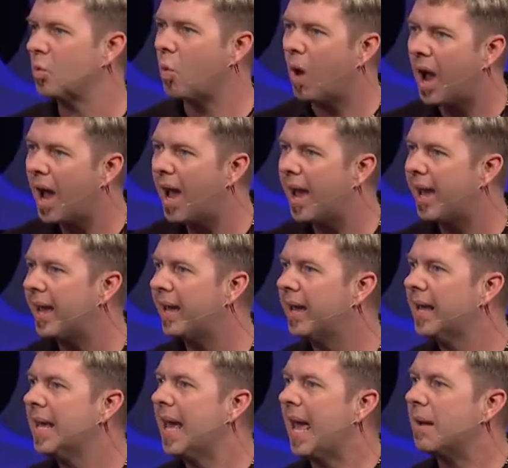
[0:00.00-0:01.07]
Why
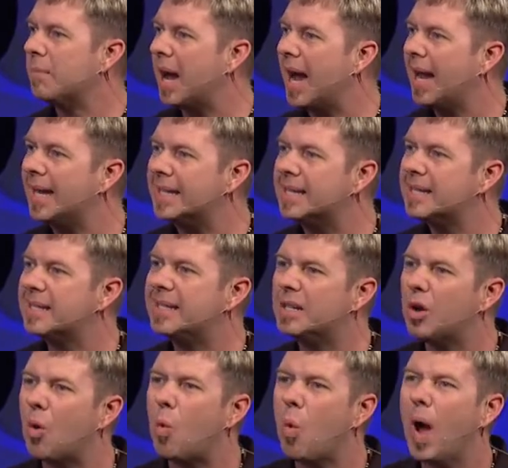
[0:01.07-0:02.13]
am I
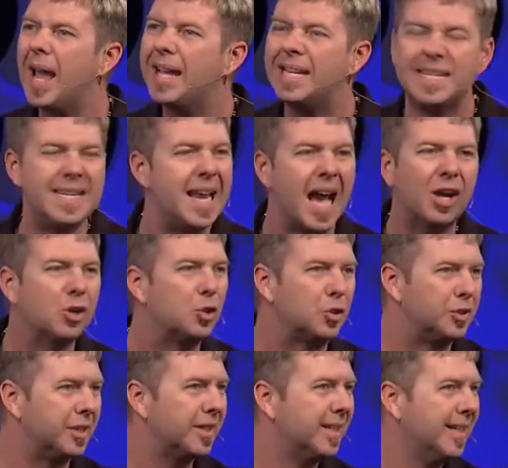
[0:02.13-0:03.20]
still white
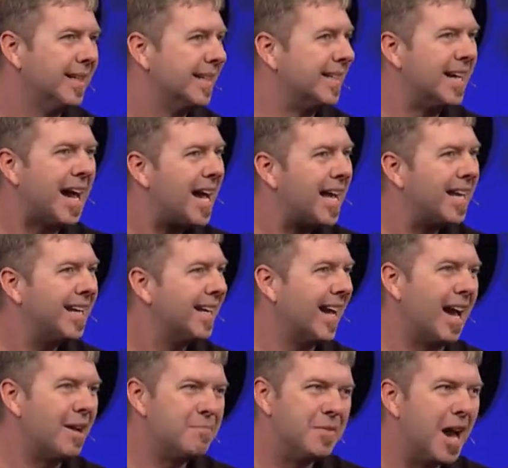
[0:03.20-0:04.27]
knuckled? God,
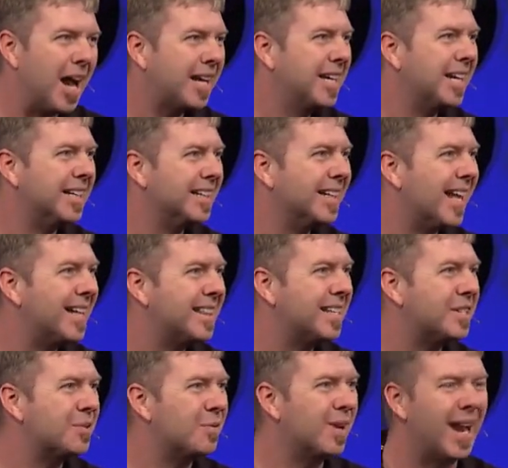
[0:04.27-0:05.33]
I'm not going to let
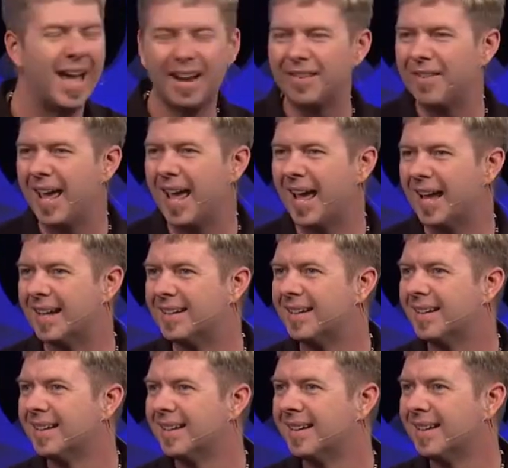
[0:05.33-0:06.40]
this one out of hand.
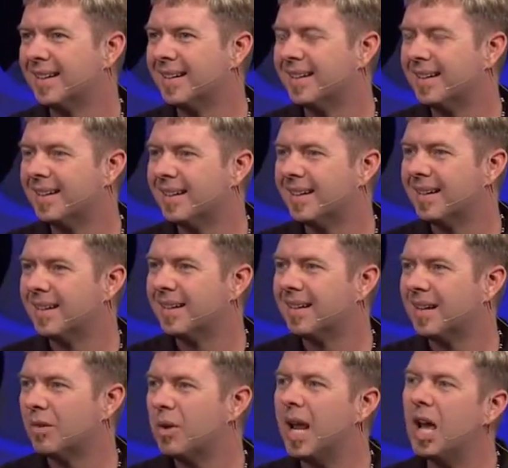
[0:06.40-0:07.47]

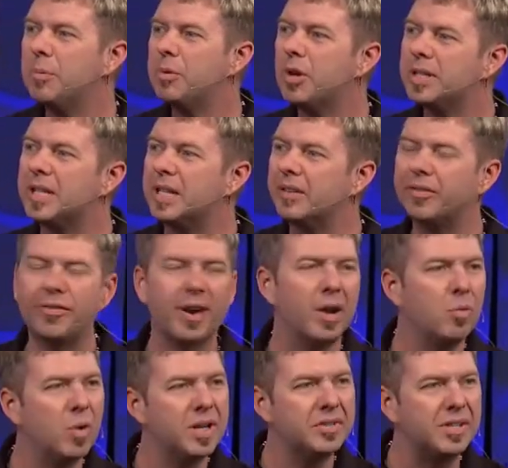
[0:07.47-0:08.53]
I want to help you identify
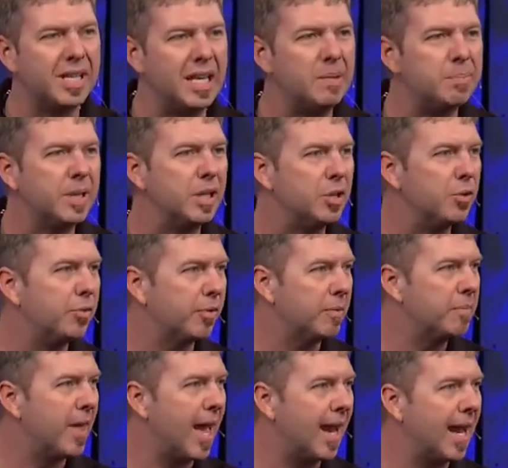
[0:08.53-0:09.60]
what is keeping you
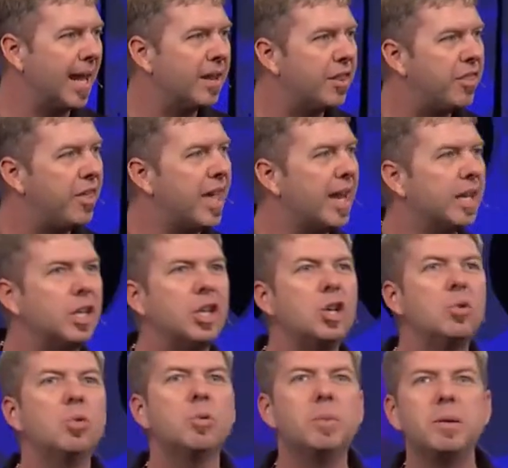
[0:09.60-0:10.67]
from that, and then
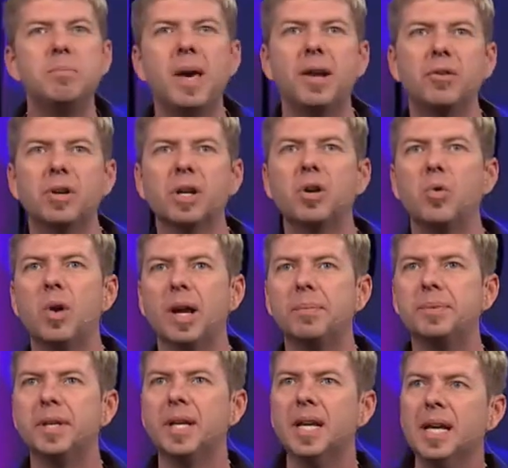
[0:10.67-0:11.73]
you will be better
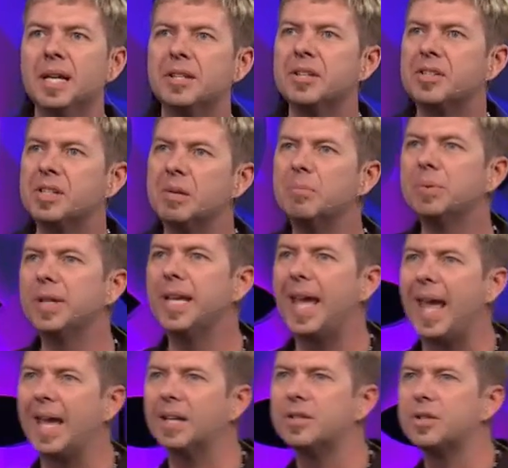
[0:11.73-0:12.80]
equipped to simply
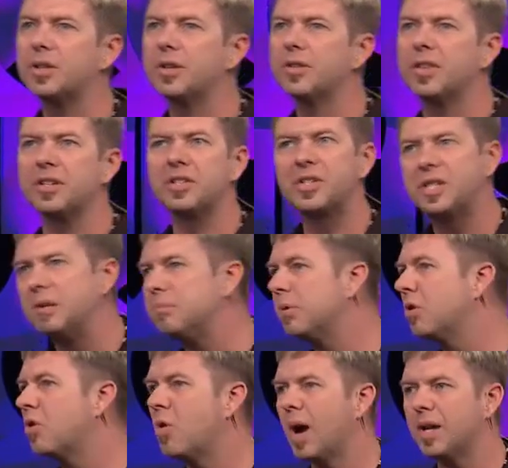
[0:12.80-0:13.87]
answer the
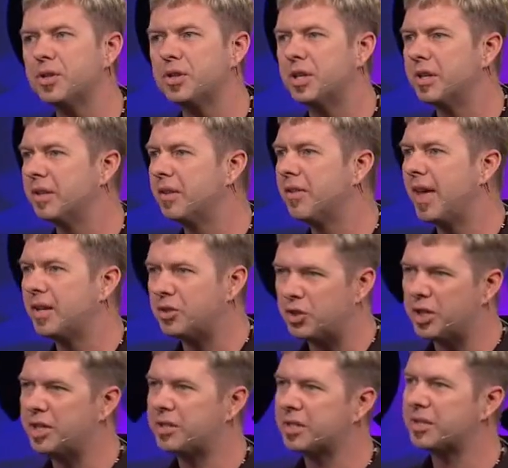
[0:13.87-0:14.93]
simple question that
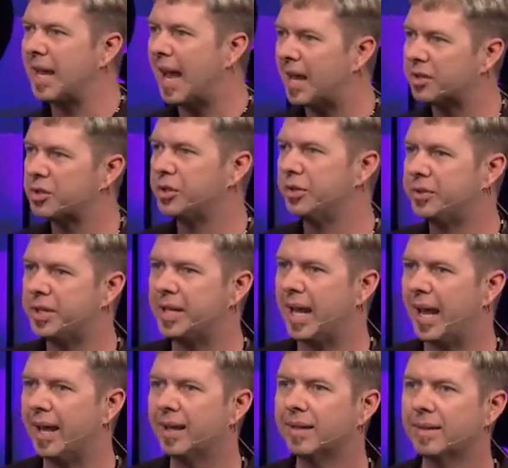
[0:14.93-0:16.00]
Jesus asked you
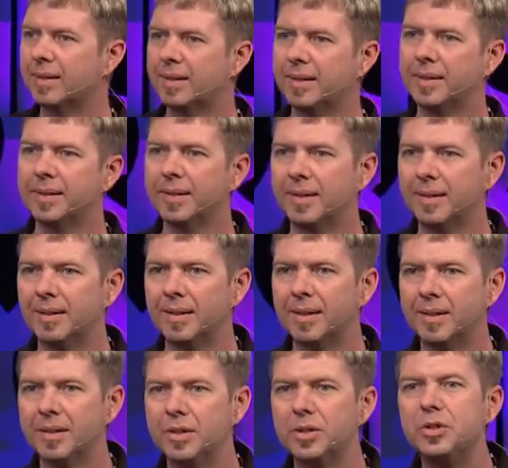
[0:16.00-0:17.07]
today
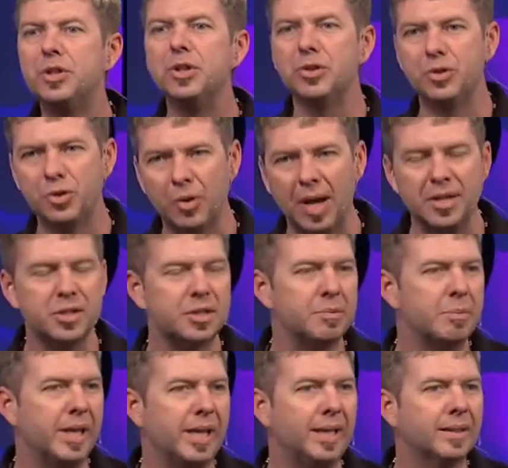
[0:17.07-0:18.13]
Do you trust
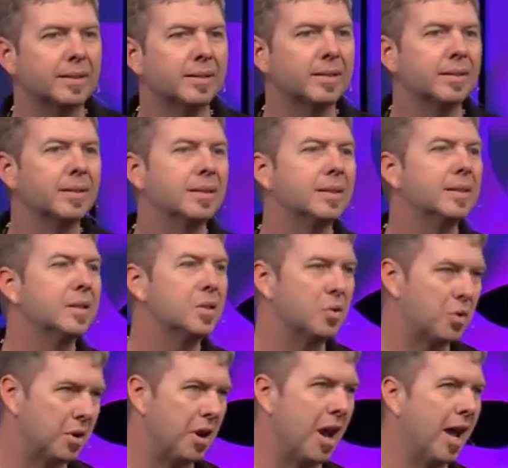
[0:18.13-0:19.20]
me
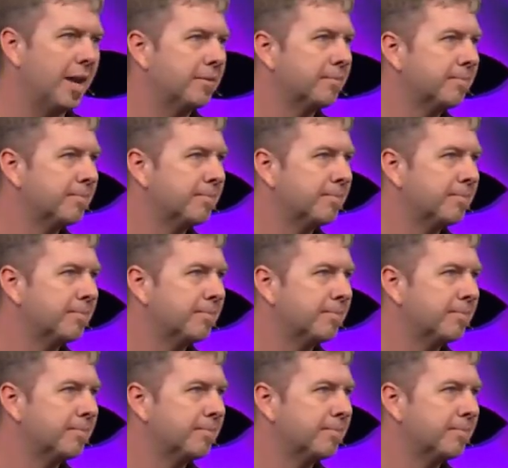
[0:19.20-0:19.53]
or not?